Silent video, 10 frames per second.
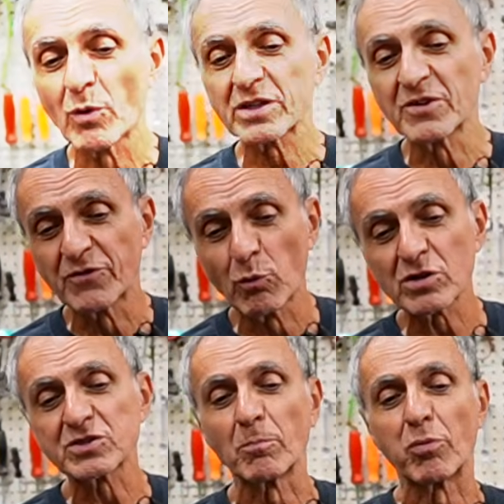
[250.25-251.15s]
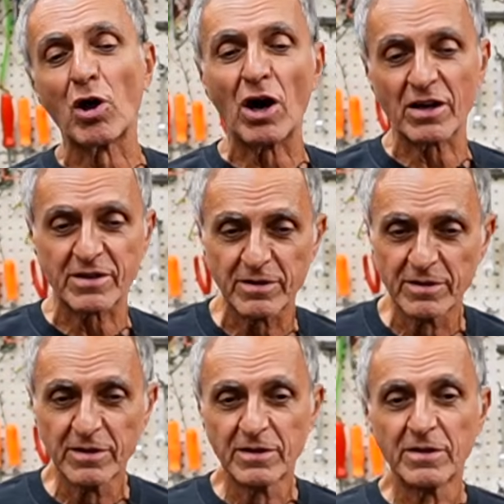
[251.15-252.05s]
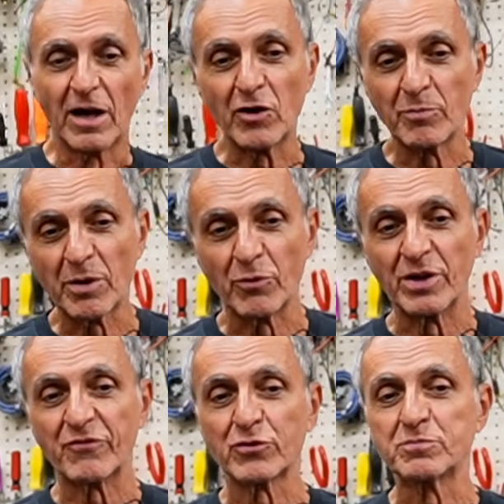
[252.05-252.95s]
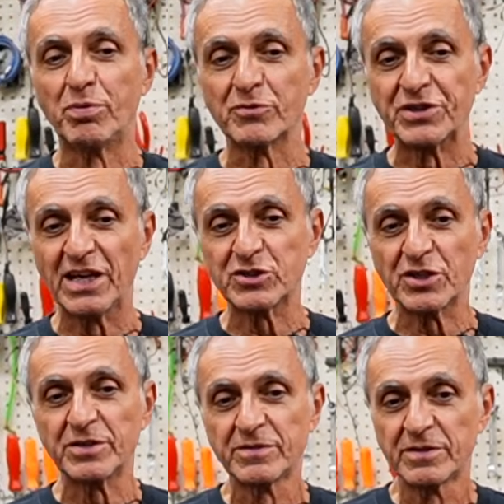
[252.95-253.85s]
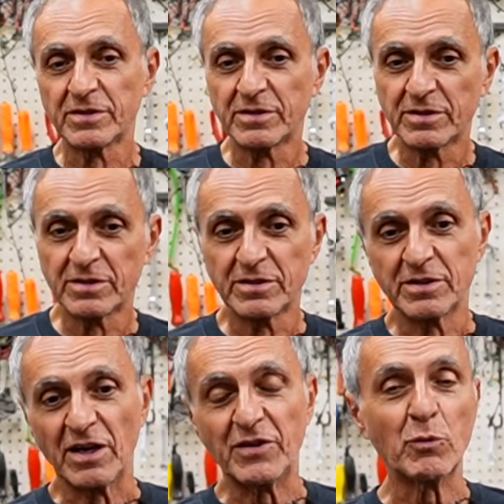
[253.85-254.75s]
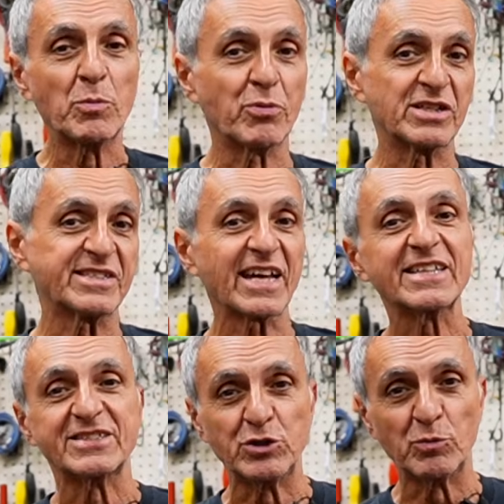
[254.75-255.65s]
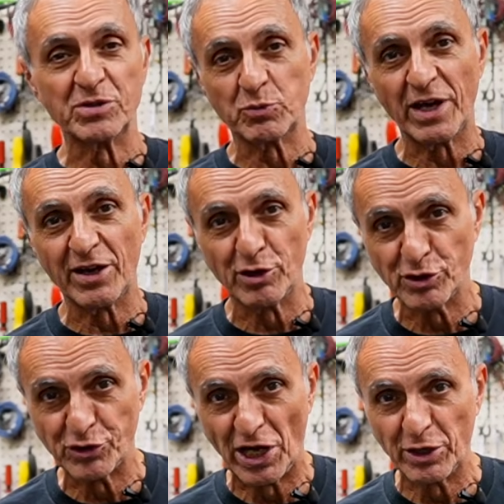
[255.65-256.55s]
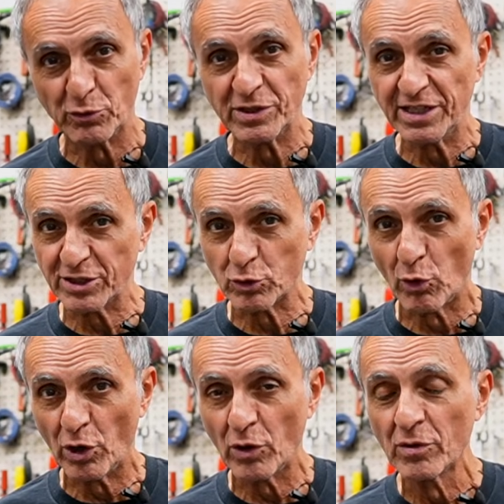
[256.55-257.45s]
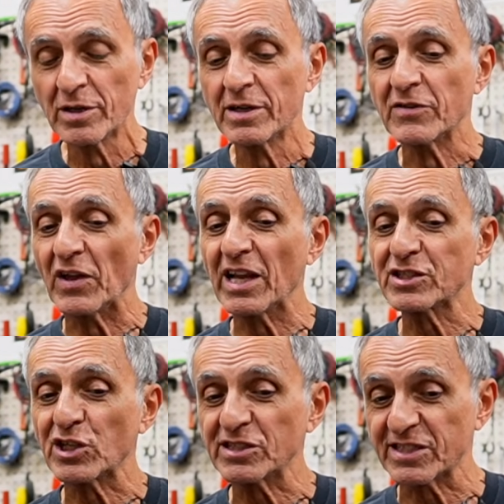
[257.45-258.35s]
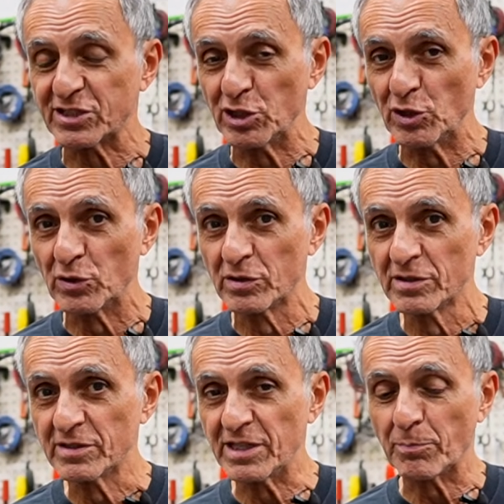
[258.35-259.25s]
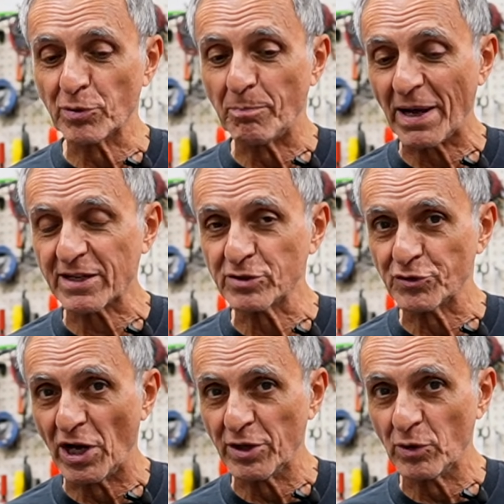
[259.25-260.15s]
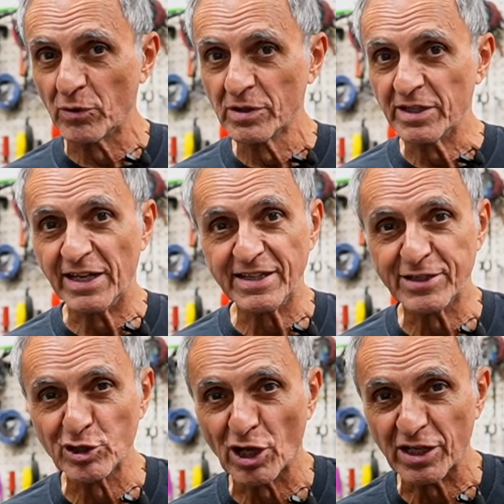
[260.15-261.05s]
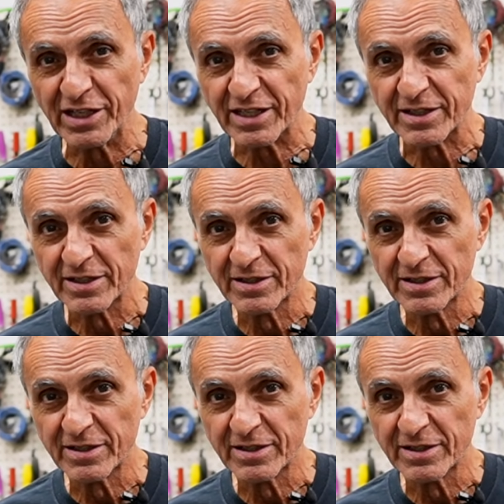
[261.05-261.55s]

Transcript: what? If it was the block, I remember when I first built the engine, and then we put a second seal because we had it on the dyno, it leaked oil. Then I changed the seal, then put it back on the dyno, and it did not leak.